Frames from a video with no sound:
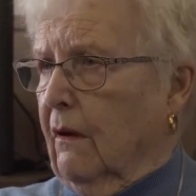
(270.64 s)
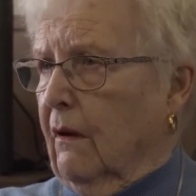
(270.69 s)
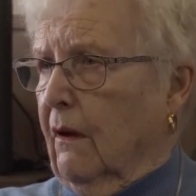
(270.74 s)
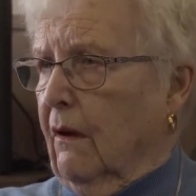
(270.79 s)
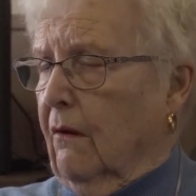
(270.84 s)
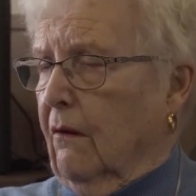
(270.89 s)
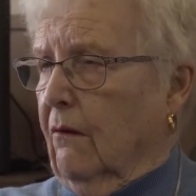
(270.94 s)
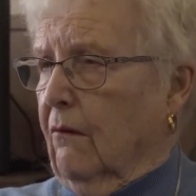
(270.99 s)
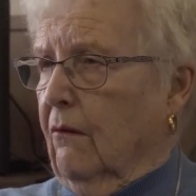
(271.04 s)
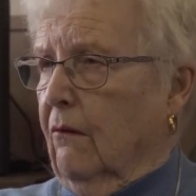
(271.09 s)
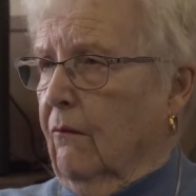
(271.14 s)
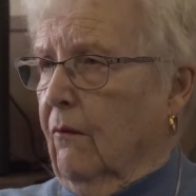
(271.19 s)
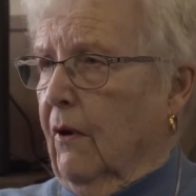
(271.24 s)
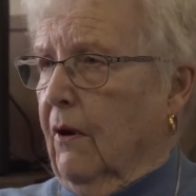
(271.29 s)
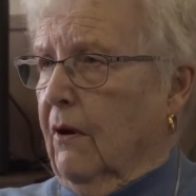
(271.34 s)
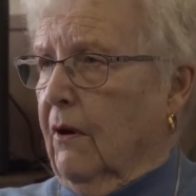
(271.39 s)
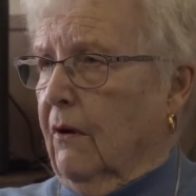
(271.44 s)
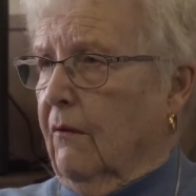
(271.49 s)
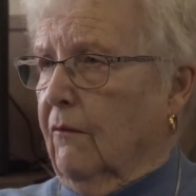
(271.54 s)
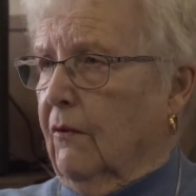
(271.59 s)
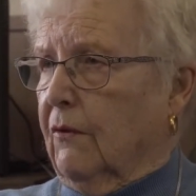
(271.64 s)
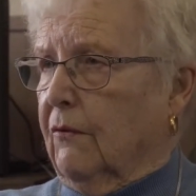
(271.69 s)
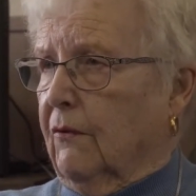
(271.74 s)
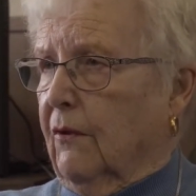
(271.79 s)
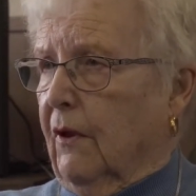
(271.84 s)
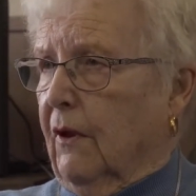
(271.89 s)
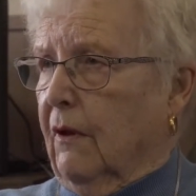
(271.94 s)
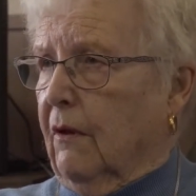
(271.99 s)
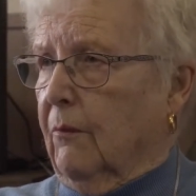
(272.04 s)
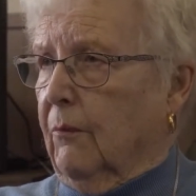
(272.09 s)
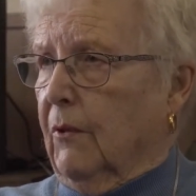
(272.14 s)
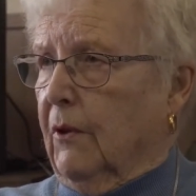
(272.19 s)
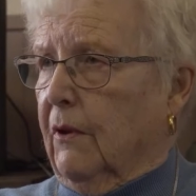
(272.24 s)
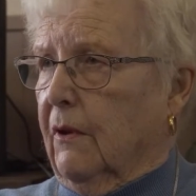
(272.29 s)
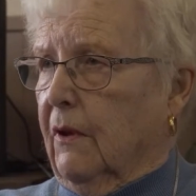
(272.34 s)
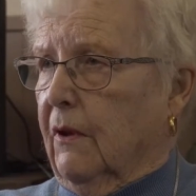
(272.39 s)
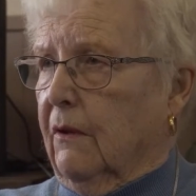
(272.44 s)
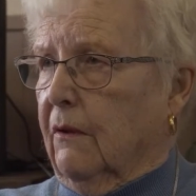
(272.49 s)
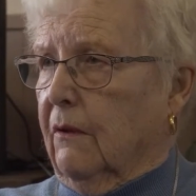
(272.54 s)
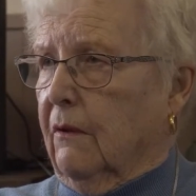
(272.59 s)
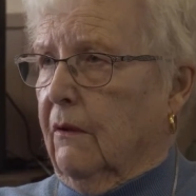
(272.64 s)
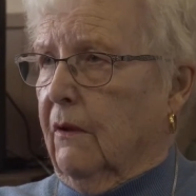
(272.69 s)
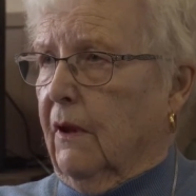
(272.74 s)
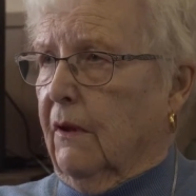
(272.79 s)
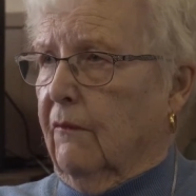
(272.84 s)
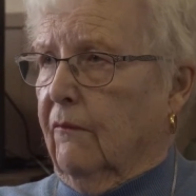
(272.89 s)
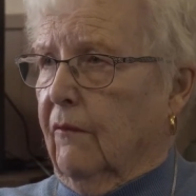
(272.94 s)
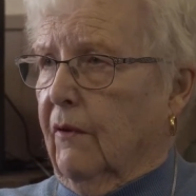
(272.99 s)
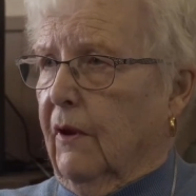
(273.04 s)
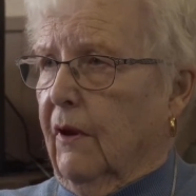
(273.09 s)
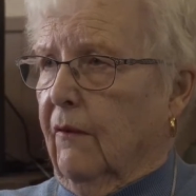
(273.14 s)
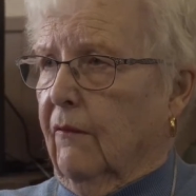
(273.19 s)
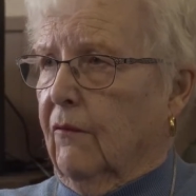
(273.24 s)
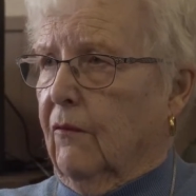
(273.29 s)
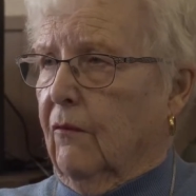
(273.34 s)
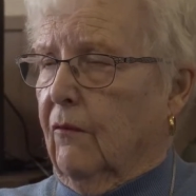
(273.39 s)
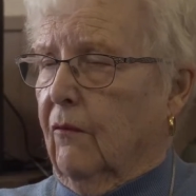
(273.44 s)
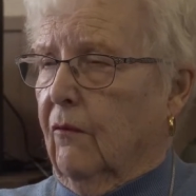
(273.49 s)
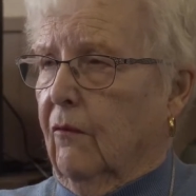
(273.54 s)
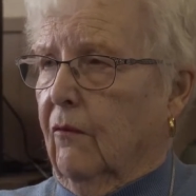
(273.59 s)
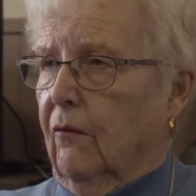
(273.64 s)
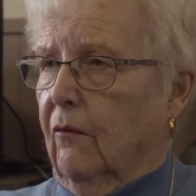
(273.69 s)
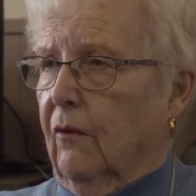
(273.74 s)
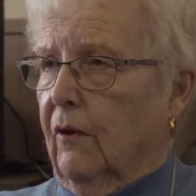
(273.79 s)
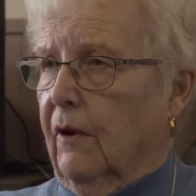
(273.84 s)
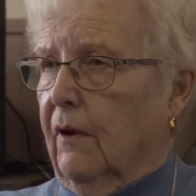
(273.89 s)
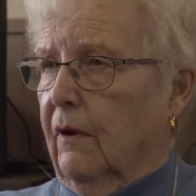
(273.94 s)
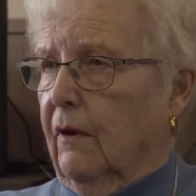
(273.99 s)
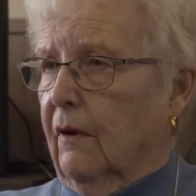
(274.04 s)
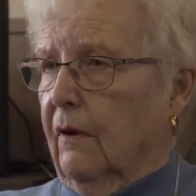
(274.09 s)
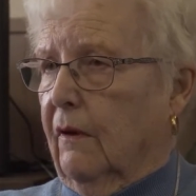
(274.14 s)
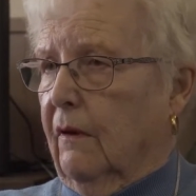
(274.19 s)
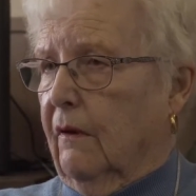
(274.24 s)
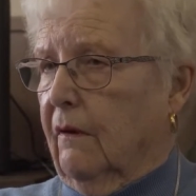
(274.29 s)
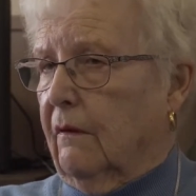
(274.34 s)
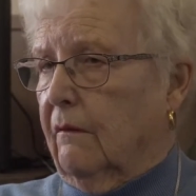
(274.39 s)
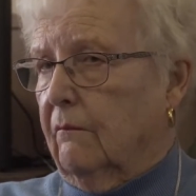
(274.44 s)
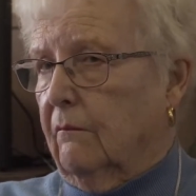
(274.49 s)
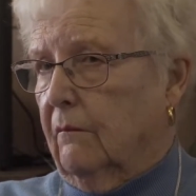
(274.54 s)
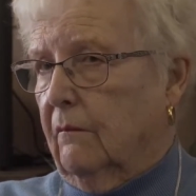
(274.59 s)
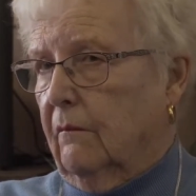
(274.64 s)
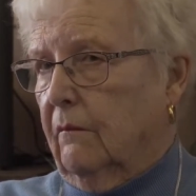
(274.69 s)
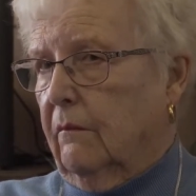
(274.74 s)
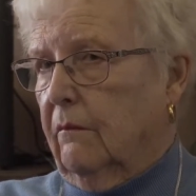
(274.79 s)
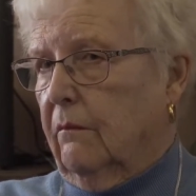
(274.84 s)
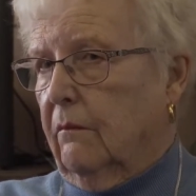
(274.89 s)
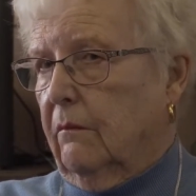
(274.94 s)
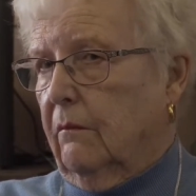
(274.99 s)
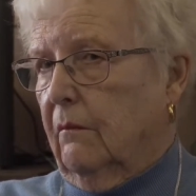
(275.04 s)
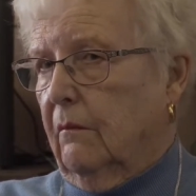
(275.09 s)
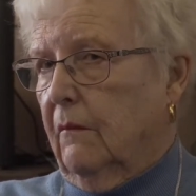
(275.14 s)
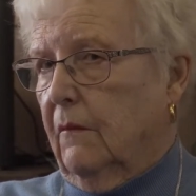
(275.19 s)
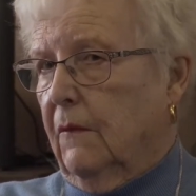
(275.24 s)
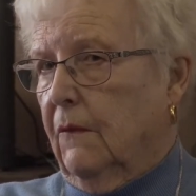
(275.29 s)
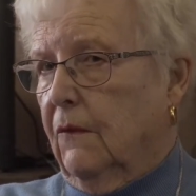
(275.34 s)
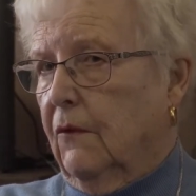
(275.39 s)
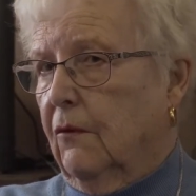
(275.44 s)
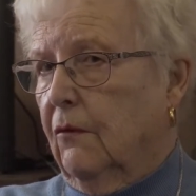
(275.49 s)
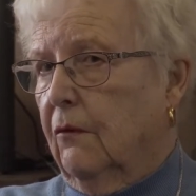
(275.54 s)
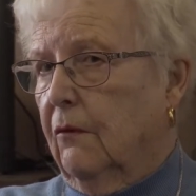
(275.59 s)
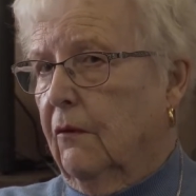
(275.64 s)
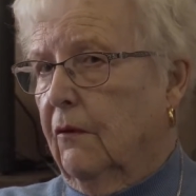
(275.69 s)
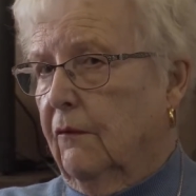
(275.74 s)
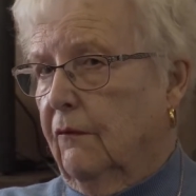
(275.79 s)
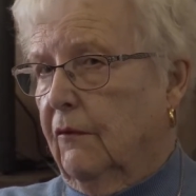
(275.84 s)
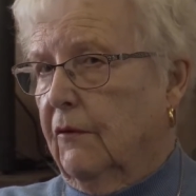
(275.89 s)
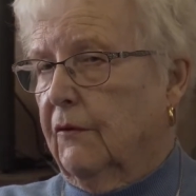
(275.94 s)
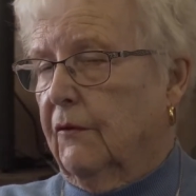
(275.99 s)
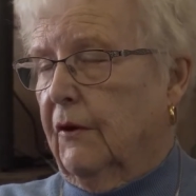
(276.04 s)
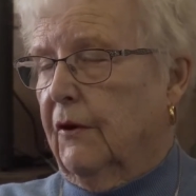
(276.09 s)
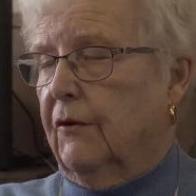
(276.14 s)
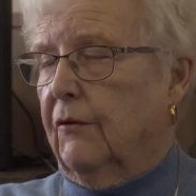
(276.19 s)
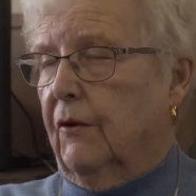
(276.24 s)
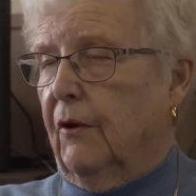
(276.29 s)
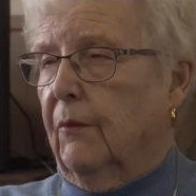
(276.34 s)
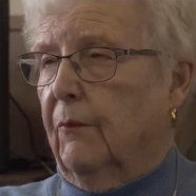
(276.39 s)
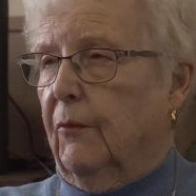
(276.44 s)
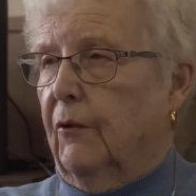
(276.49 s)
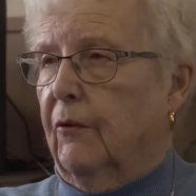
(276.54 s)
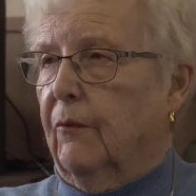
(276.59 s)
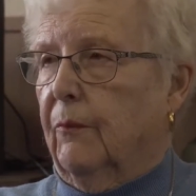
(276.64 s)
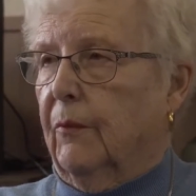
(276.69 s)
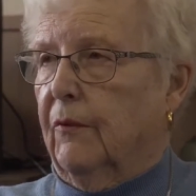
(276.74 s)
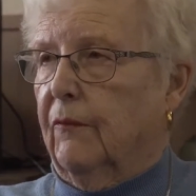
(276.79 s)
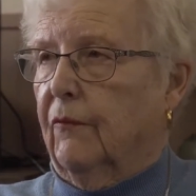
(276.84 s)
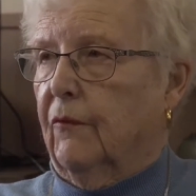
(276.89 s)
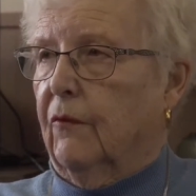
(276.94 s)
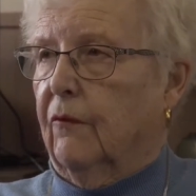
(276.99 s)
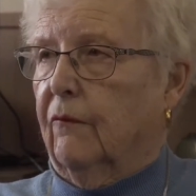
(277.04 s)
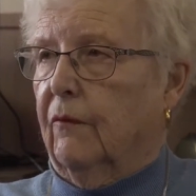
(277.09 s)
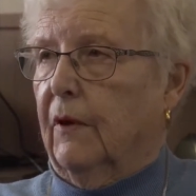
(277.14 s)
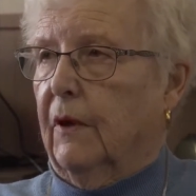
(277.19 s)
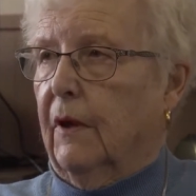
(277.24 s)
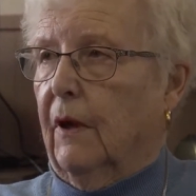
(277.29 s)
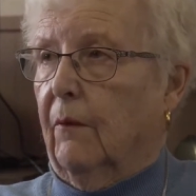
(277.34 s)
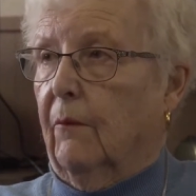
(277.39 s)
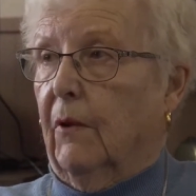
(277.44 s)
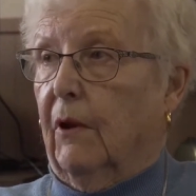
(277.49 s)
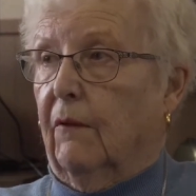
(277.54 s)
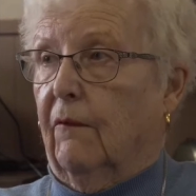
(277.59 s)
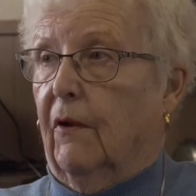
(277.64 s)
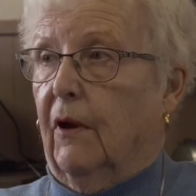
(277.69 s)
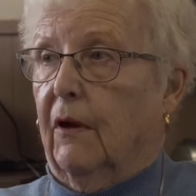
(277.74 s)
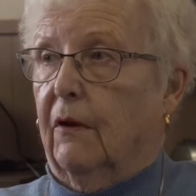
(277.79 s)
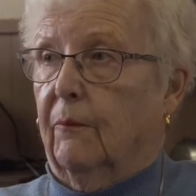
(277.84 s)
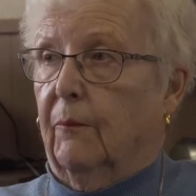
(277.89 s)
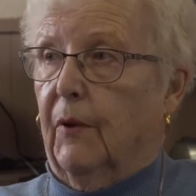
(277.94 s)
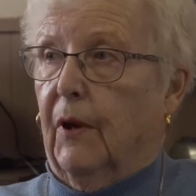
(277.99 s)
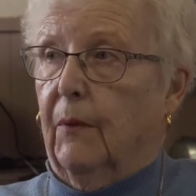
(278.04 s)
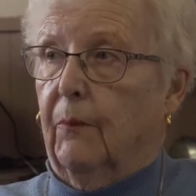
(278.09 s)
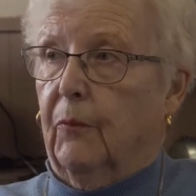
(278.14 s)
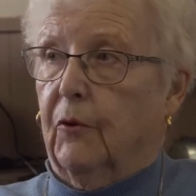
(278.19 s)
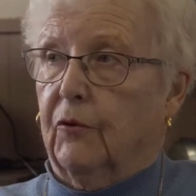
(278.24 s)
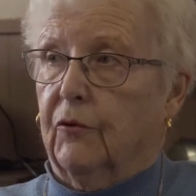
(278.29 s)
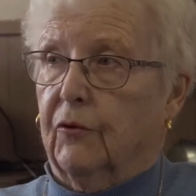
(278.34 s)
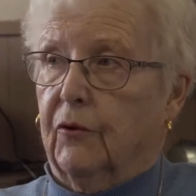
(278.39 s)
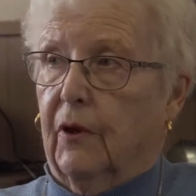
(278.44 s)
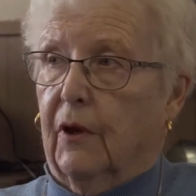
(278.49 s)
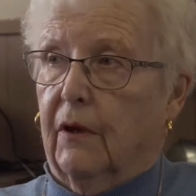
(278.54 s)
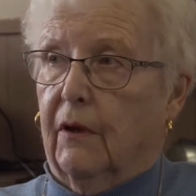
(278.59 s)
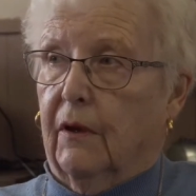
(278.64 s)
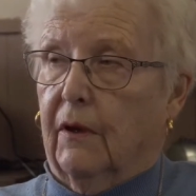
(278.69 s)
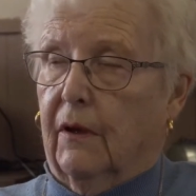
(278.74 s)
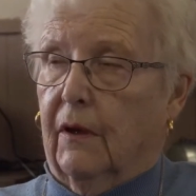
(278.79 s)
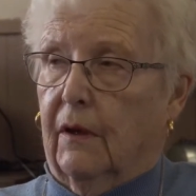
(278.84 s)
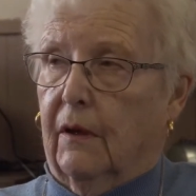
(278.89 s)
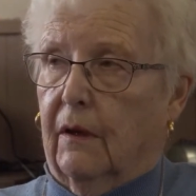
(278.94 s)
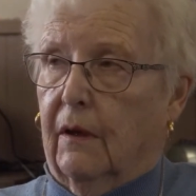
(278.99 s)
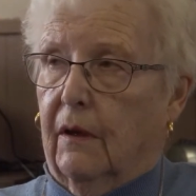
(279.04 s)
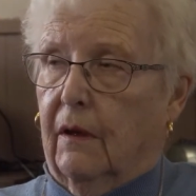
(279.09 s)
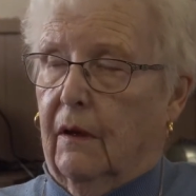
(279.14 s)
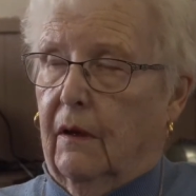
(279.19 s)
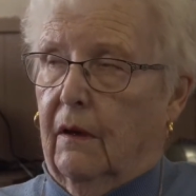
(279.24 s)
I don't know why it was there, but that's we have to go. And so it was December before we came in. Our papers started in